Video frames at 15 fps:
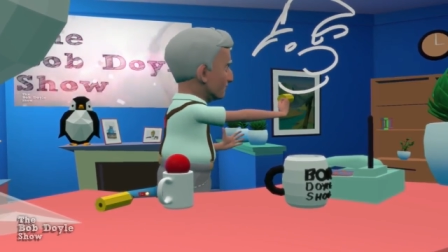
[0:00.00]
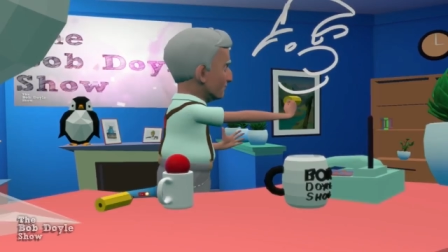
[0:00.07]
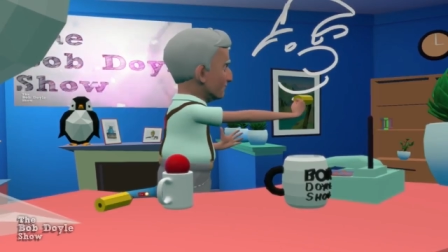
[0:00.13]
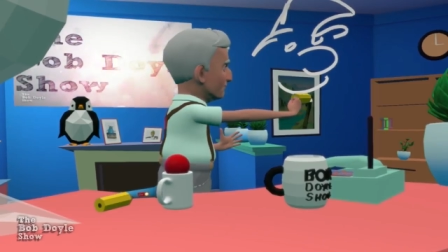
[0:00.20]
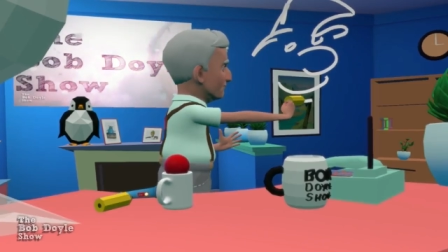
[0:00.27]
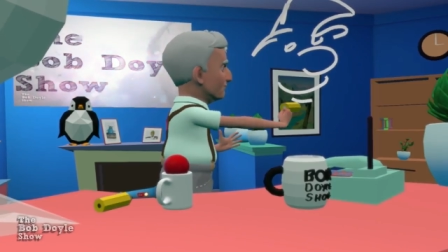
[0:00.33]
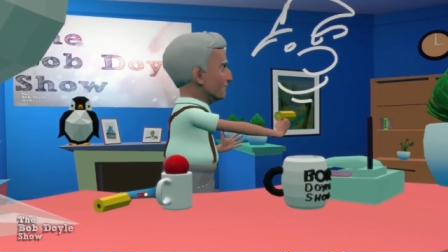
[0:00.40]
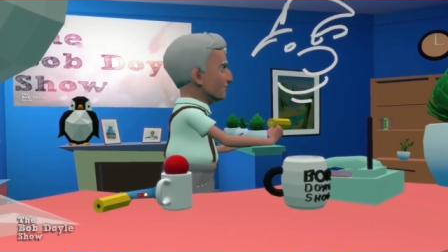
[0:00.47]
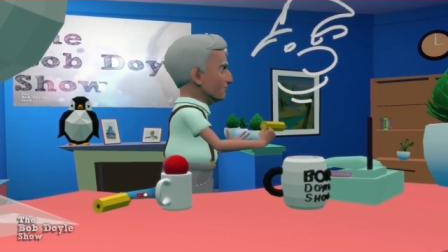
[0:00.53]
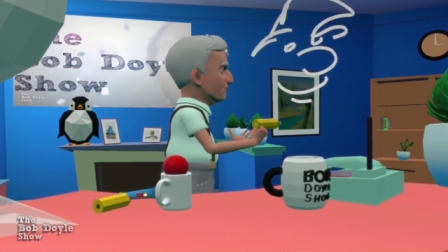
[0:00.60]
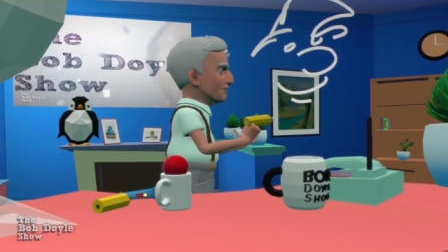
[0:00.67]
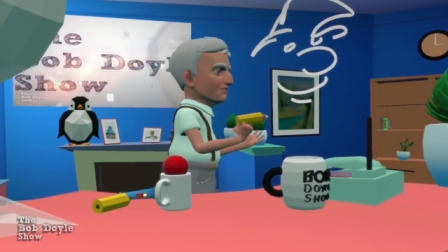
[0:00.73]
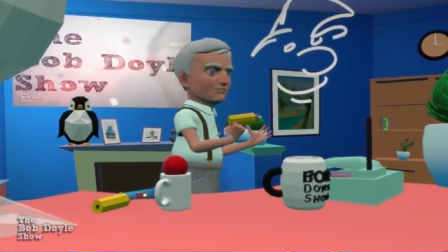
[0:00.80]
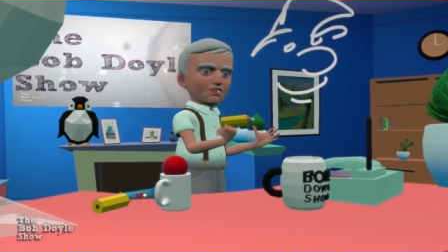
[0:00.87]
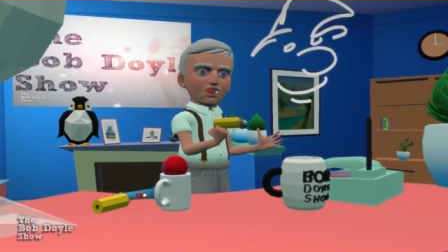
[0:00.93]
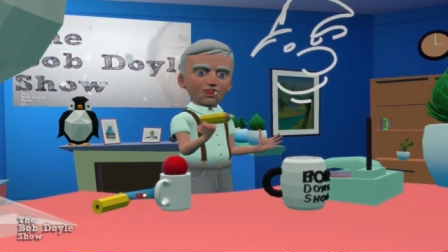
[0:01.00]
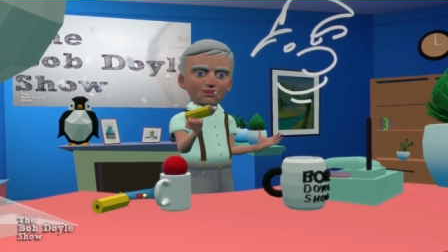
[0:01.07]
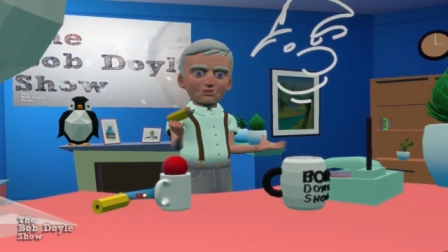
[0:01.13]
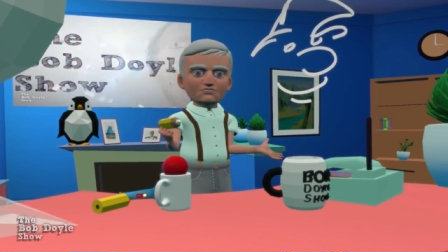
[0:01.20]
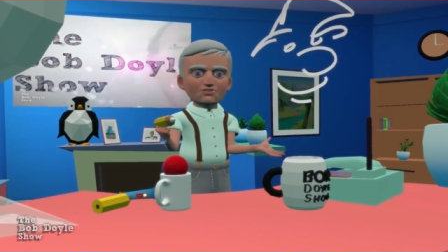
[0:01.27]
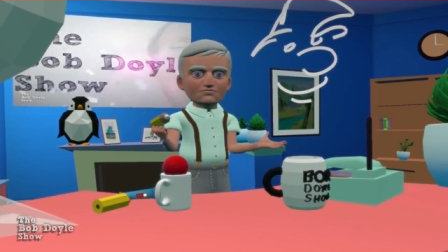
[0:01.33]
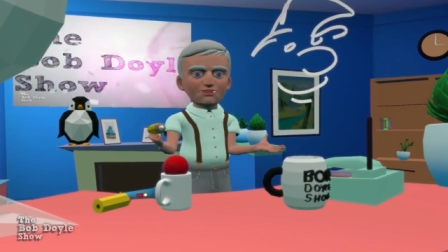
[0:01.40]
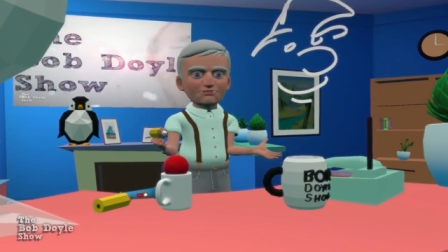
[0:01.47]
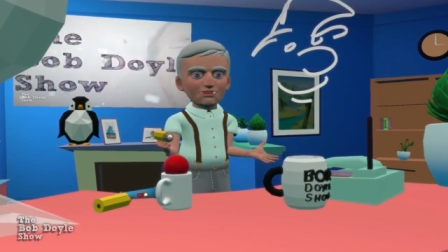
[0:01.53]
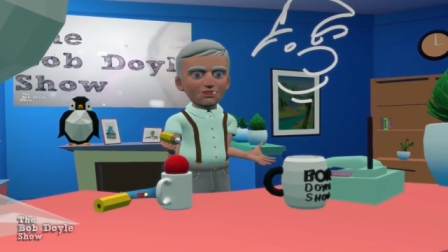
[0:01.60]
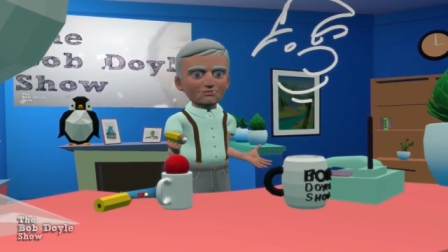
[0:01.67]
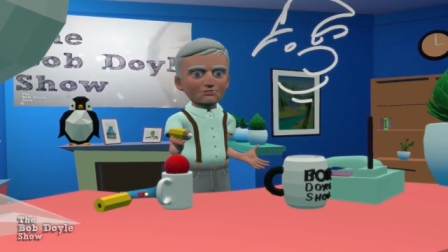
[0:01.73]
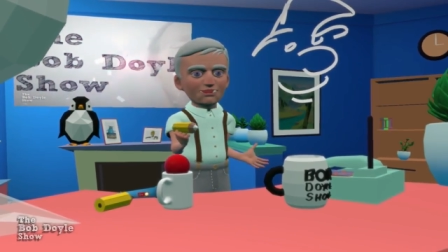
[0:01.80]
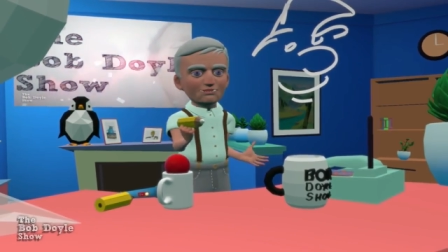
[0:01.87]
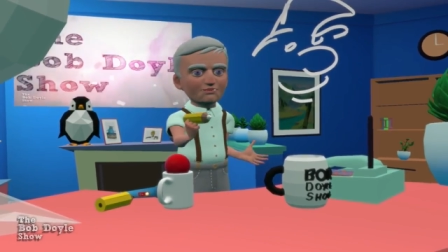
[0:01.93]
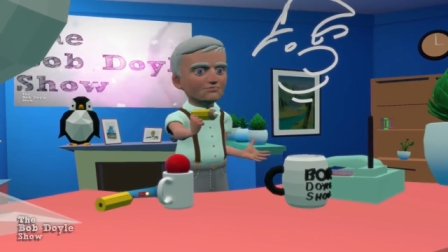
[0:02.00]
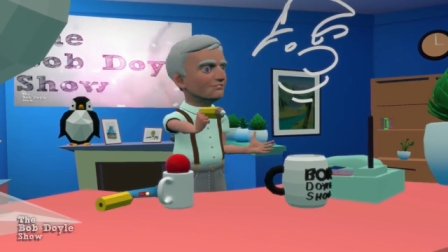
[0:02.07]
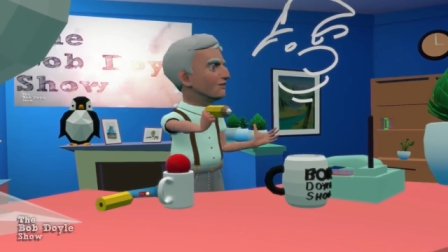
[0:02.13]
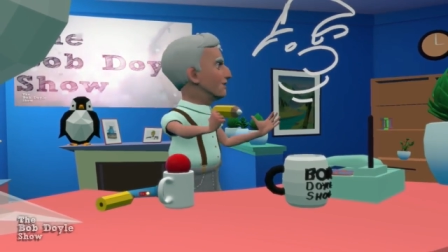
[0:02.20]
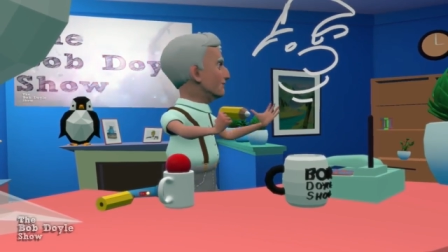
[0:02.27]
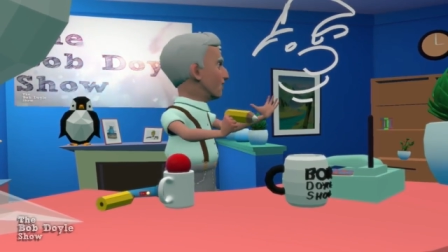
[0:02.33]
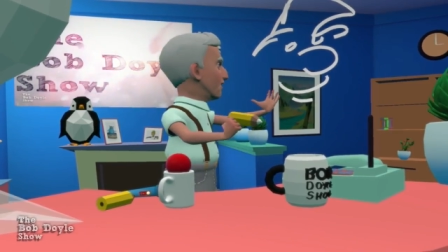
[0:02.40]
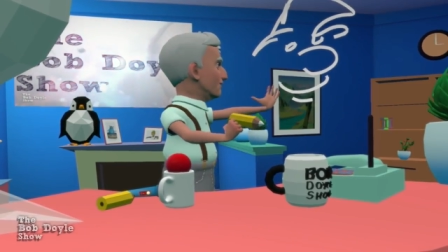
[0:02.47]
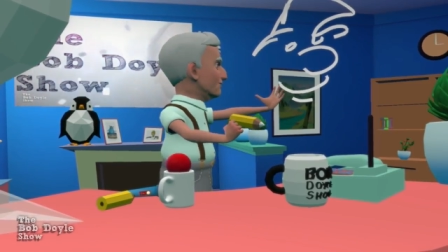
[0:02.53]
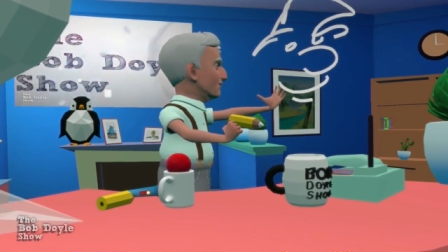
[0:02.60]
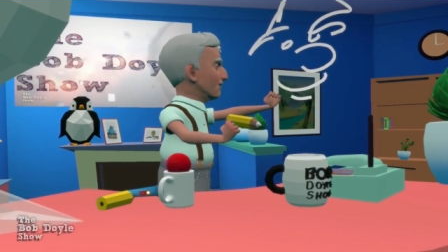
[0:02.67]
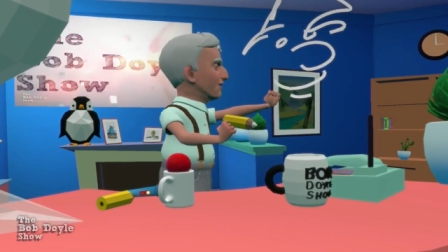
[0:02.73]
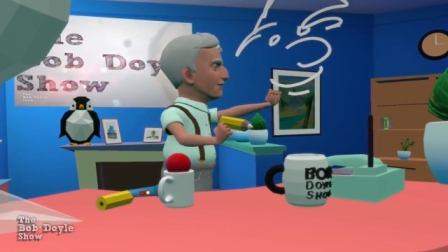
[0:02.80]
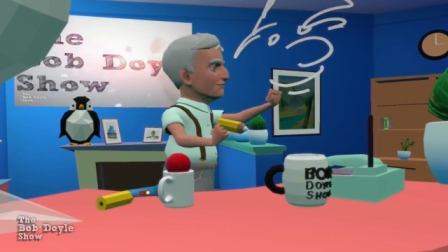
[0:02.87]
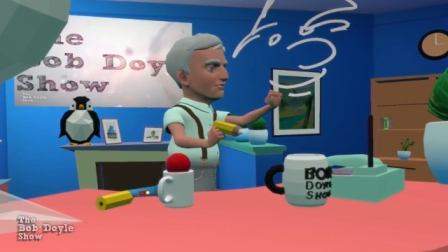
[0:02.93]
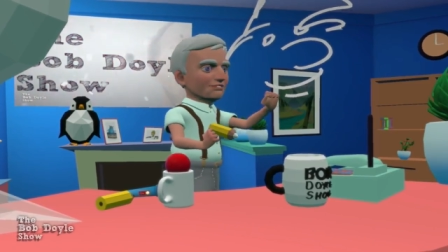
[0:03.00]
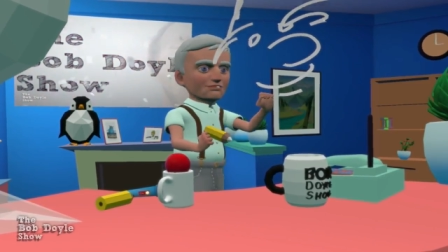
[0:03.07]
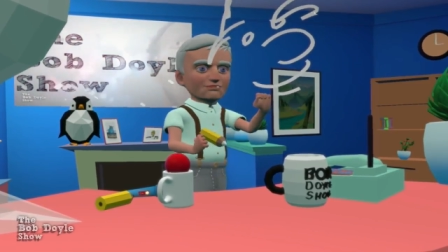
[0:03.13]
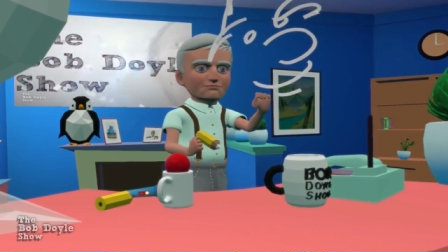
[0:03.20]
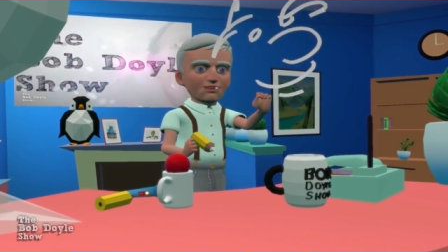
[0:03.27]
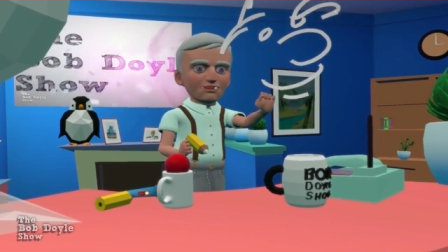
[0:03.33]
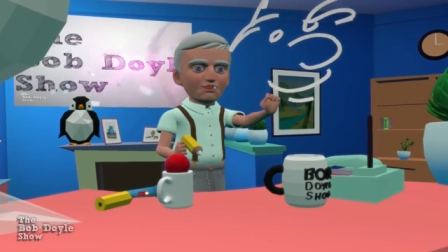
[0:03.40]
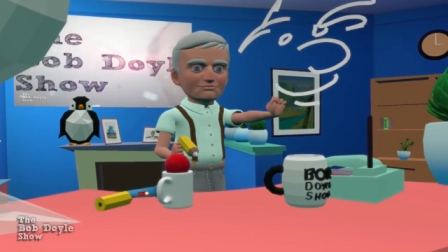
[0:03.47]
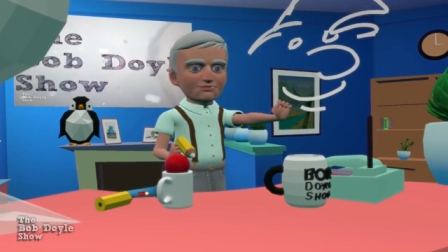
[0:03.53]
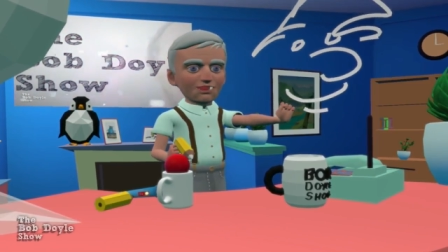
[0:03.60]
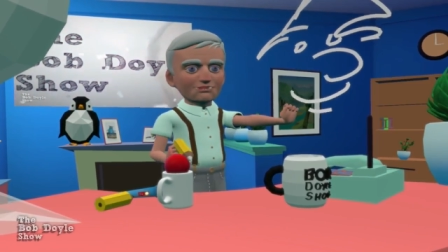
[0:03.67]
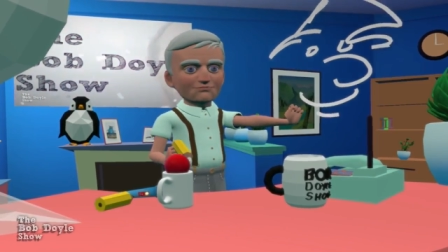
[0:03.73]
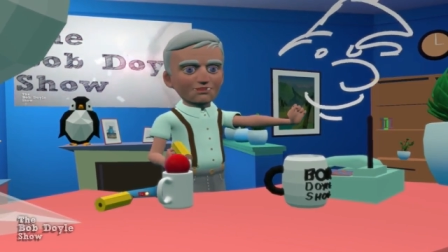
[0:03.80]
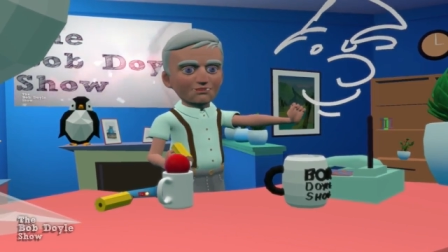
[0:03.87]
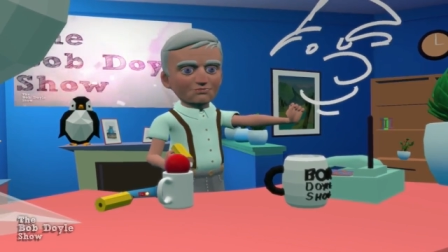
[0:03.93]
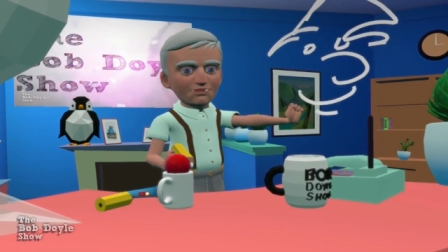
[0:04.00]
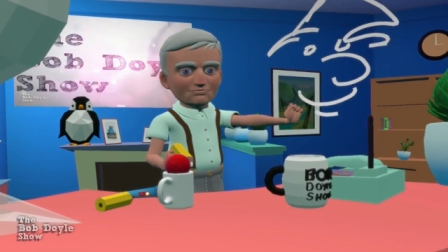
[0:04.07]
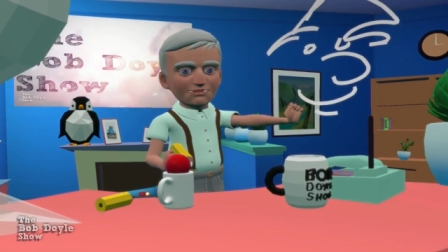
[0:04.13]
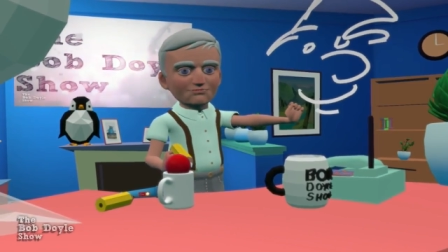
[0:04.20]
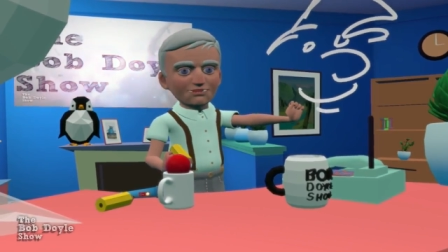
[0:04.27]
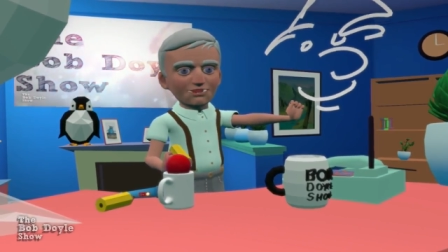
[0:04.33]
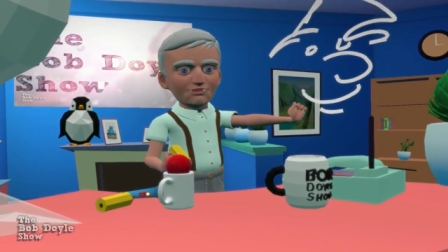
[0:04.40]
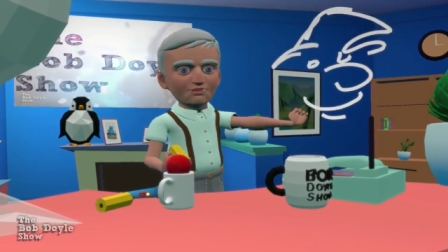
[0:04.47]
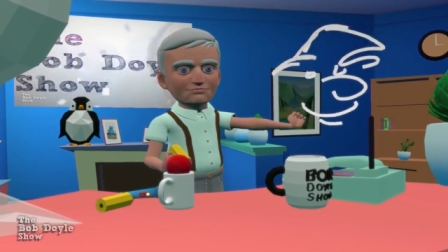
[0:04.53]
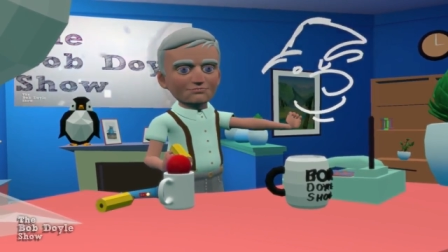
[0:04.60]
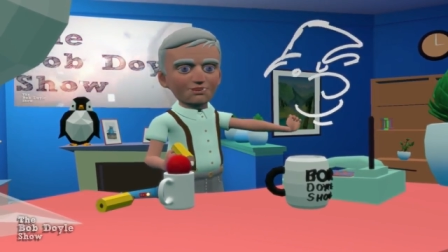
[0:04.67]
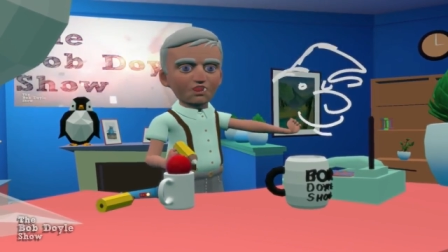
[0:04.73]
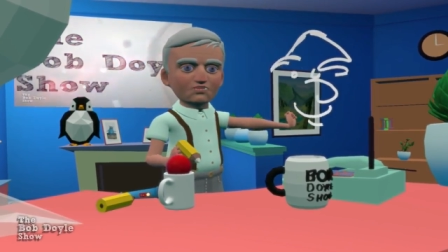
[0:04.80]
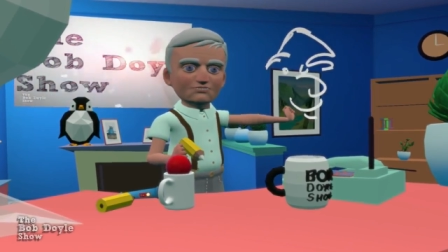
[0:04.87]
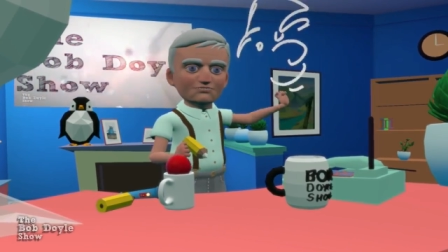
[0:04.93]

and draw it, and then the first person to guess what I'm. No, that's just a face. There's no Pictionary skills involved.